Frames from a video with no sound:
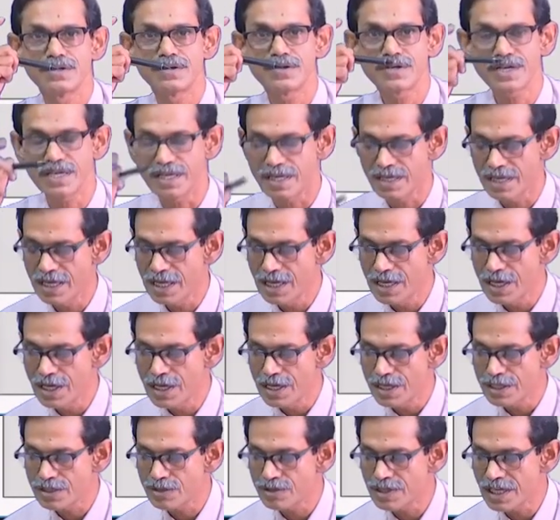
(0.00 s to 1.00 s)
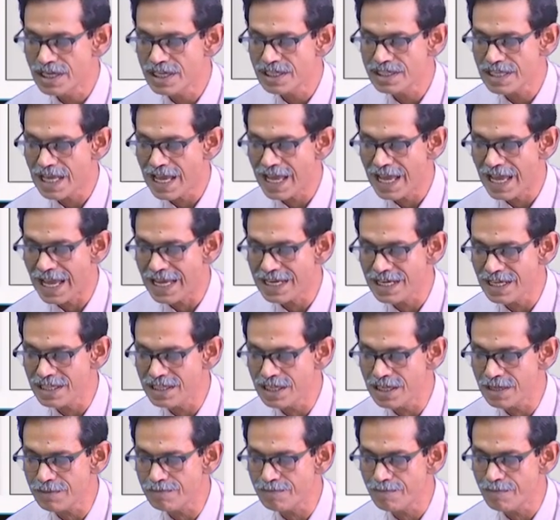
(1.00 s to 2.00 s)
Okay. So, there is
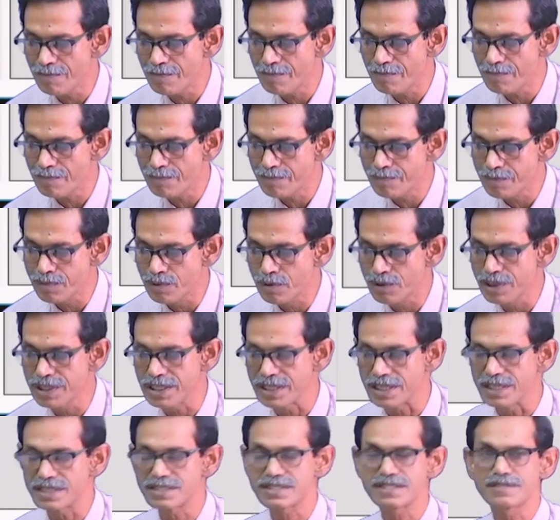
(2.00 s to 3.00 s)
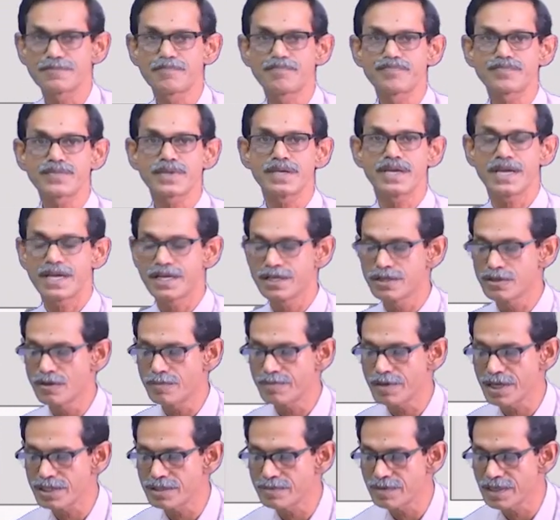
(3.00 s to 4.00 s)
another protease,
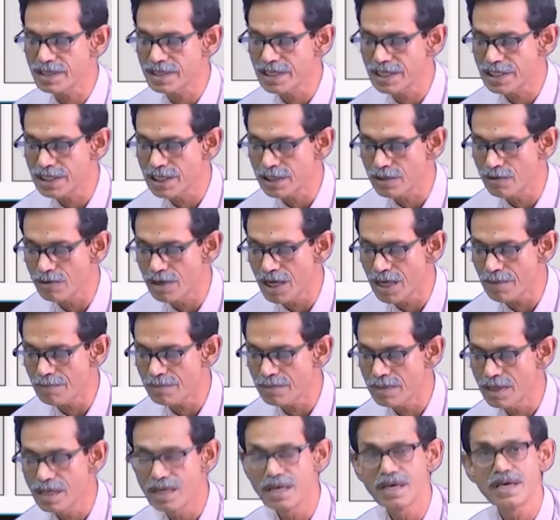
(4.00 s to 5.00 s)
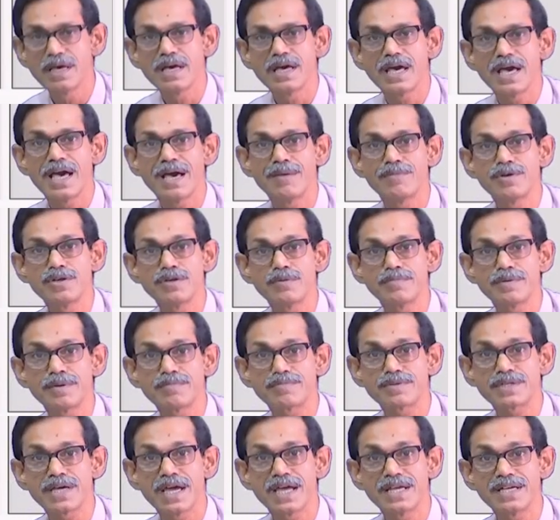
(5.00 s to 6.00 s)
endoplasmic reticulum
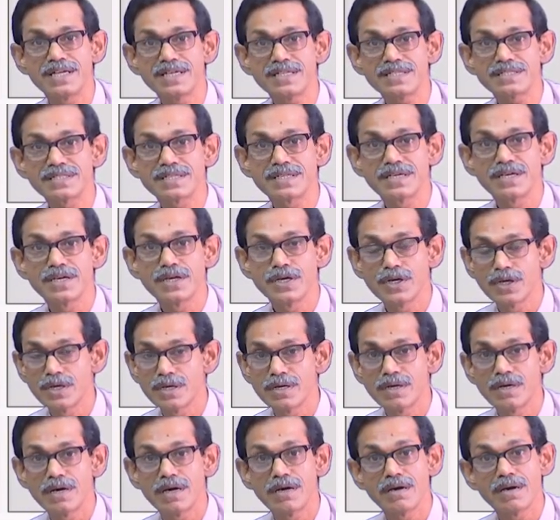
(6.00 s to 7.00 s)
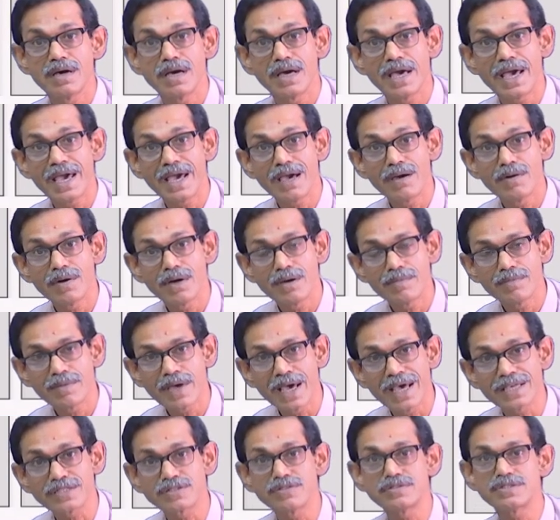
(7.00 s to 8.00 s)
aminopeptidase
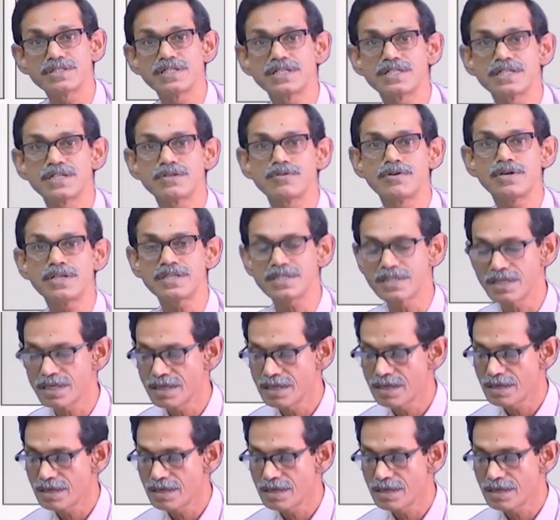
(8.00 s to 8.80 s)
associated with